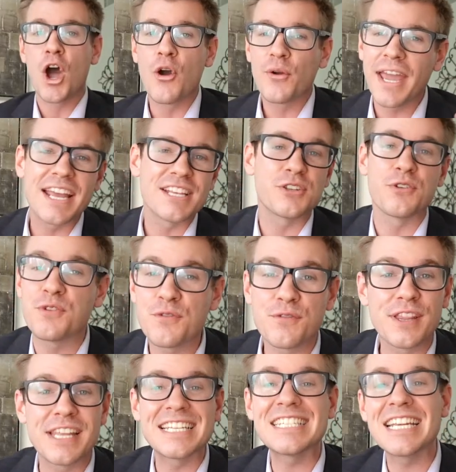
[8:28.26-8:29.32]
Okay, so if
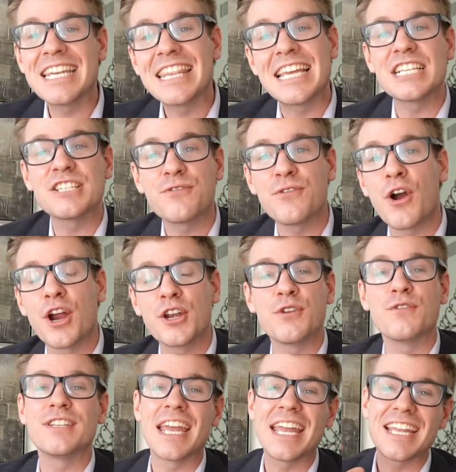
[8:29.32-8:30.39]
you've listened this far and
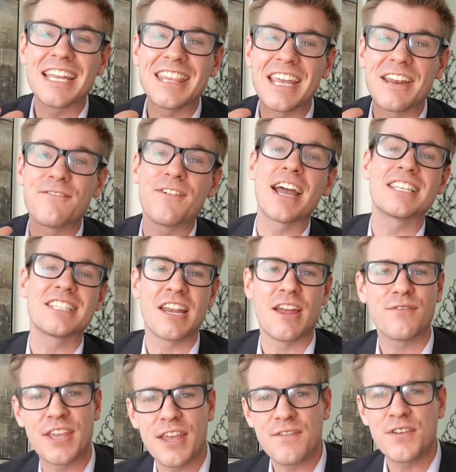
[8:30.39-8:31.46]
you've taken the advice that
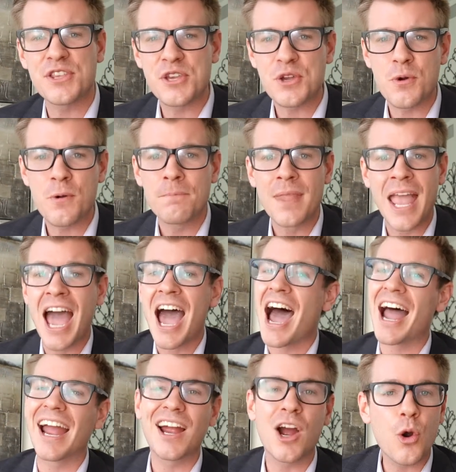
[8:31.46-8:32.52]
I've given you,
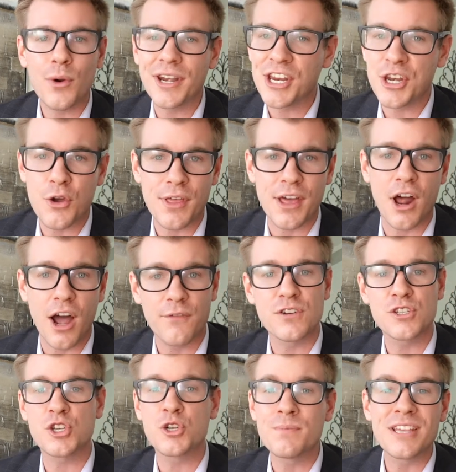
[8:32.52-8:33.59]
I already know that offer
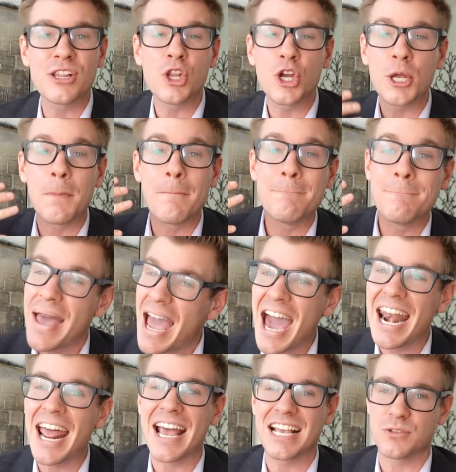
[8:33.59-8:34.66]
is going to be looking
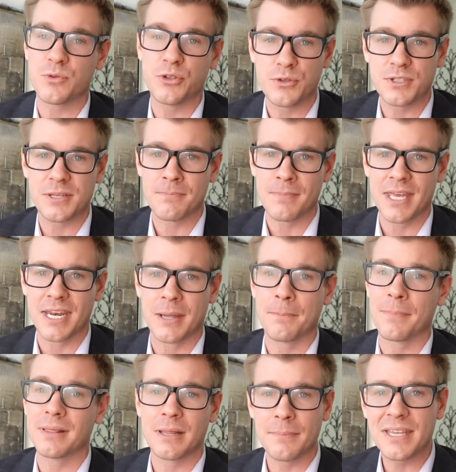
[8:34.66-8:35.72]
badass when you submit it,
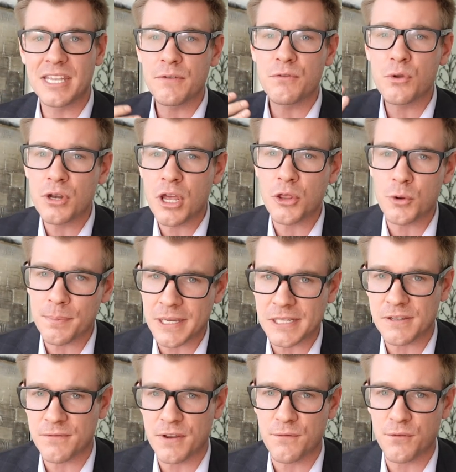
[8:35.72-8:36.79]
but let me give you another
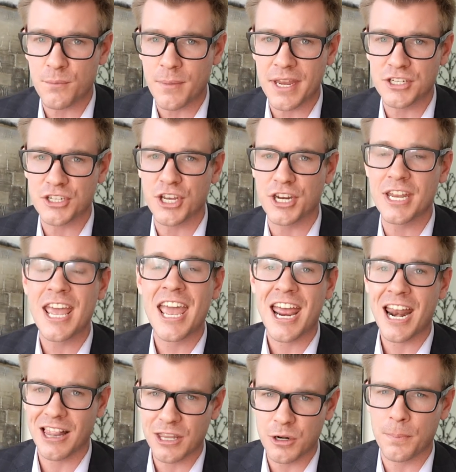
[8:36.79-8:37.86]
piece of information
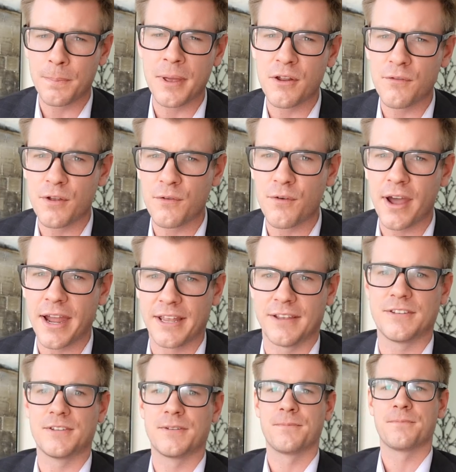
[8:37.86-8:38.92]
and a little bit of
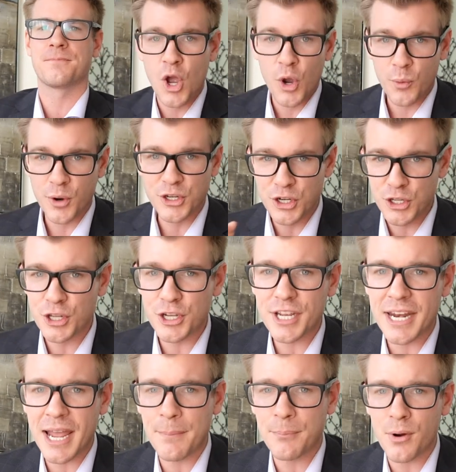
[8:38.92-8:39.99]
advice. When you're
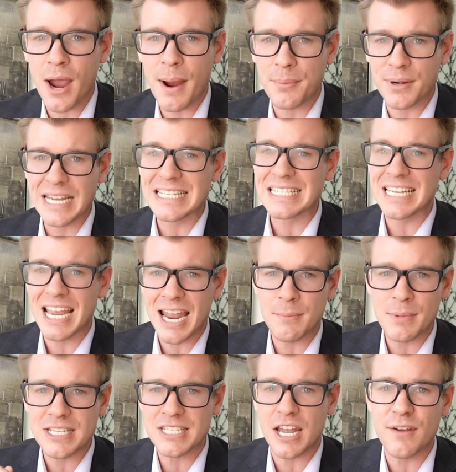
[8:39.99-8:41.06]
looking at property,
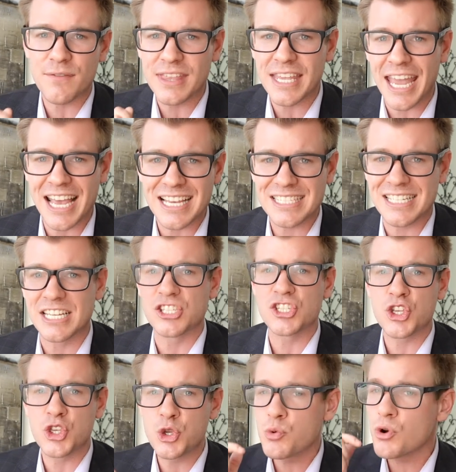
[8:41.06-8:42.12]
time is of the
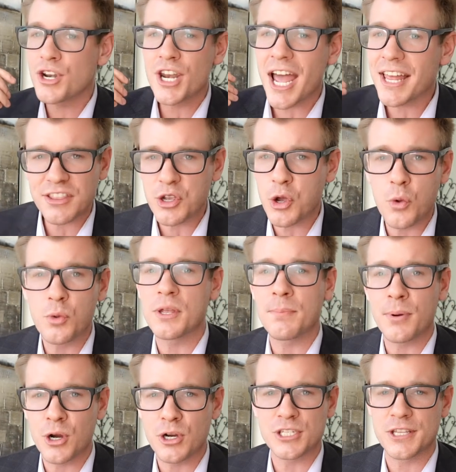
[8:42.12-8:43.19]
essence. You are not the only
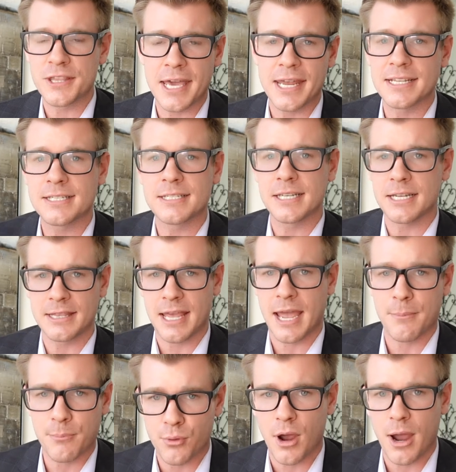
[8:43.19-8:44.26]
person that has seen
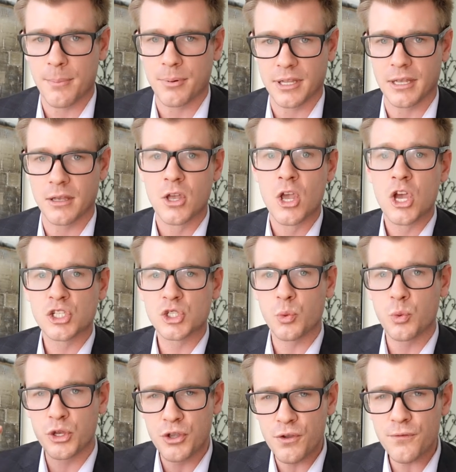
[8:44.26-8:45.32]
that property. So
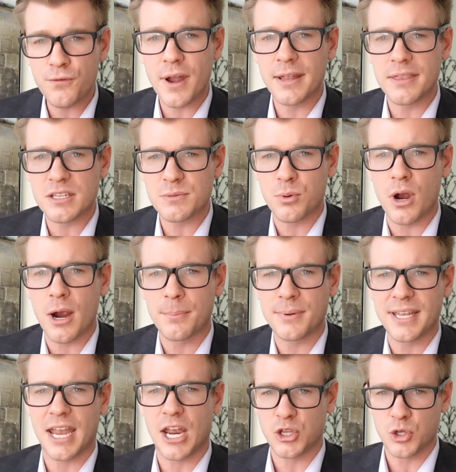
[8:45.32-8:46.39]
when you find this
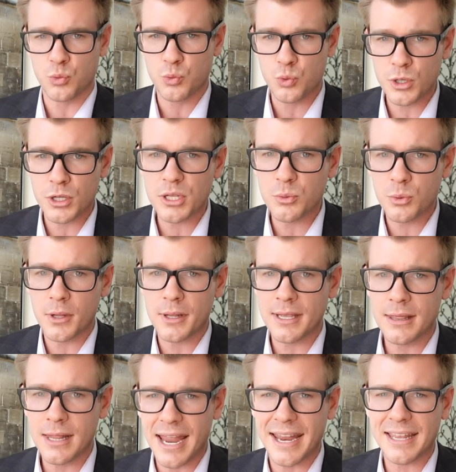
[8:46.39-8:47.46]
property and you really,
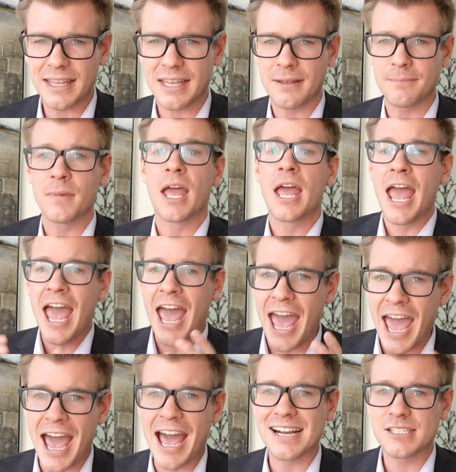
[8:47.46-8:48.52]
really like it,
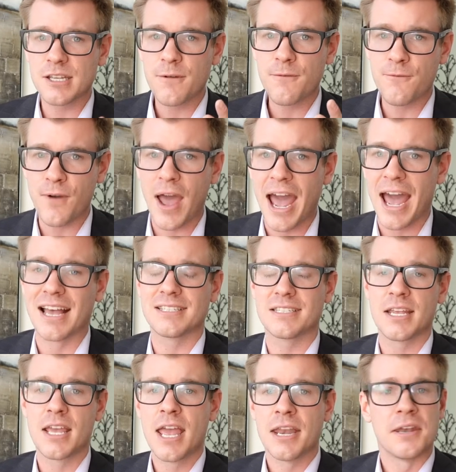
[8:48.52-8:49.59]
act
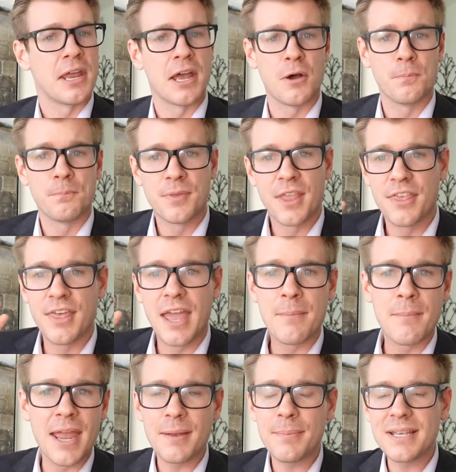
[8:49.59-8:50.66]
fast. Now, they
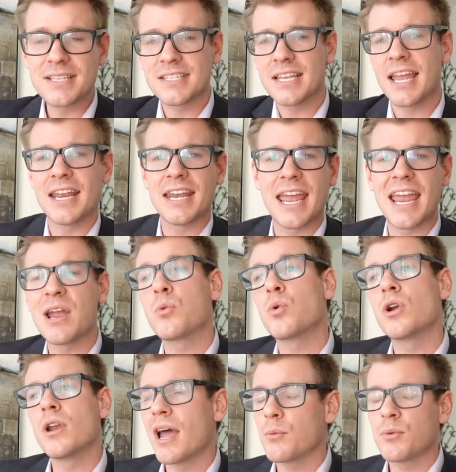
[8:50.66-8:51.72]
may be saying, hey,
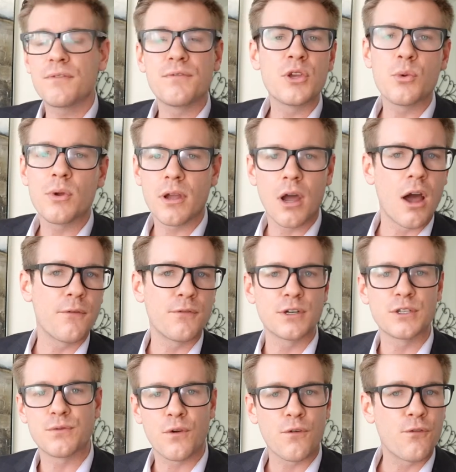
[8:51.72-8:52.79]
we're not reviewing
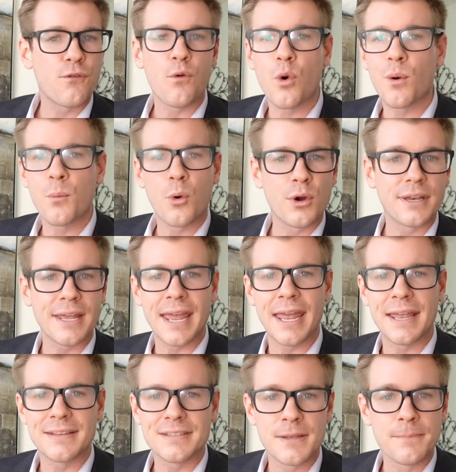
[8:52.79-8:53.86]
offers for four more
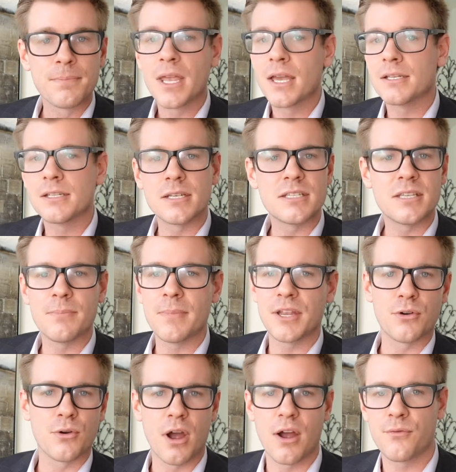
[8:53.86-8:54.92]
days. Just submit
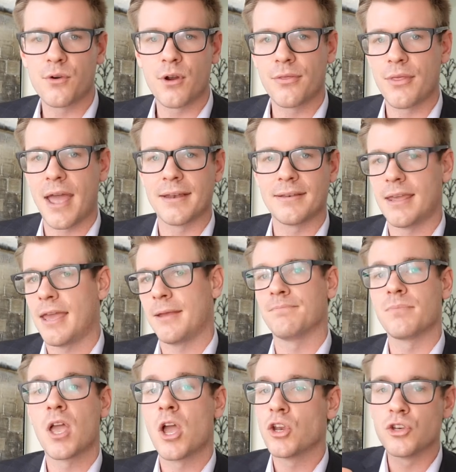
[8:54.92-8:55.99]
your offer on that
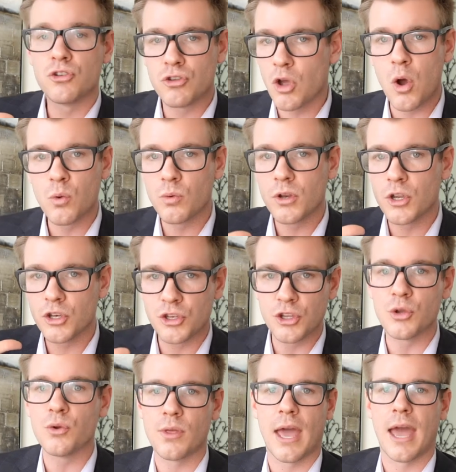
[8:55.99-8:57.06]
date. Don't
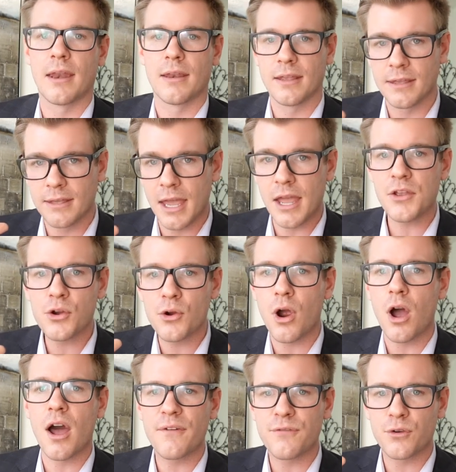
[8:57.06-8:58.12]
do that. Get
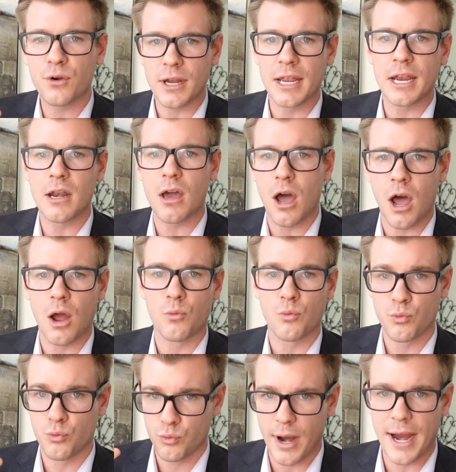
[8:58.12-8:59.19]
your offer in
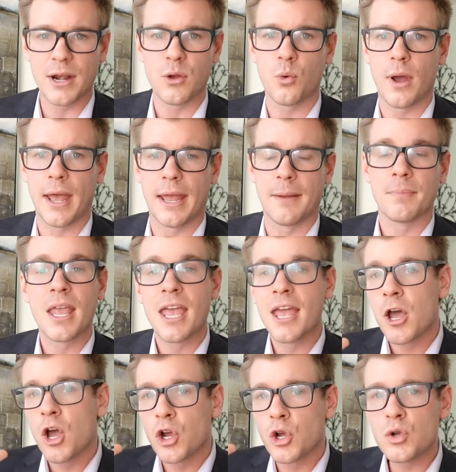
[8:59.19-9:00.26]
right away.
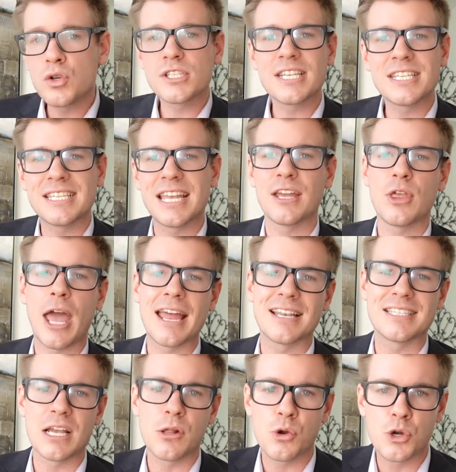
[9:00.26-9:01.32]
Who's to say
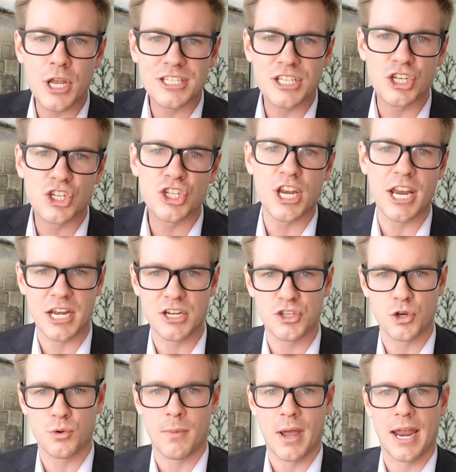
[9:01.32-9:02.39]
that seller doesn't change
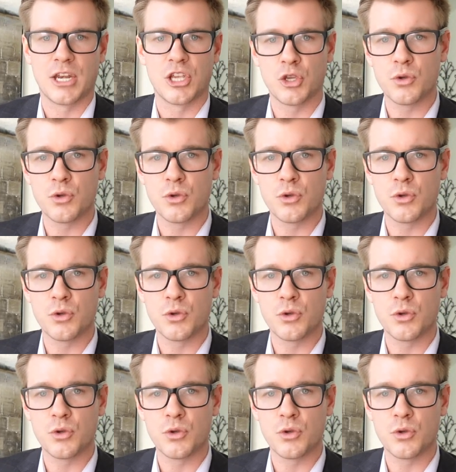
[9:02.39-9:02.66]
their mind?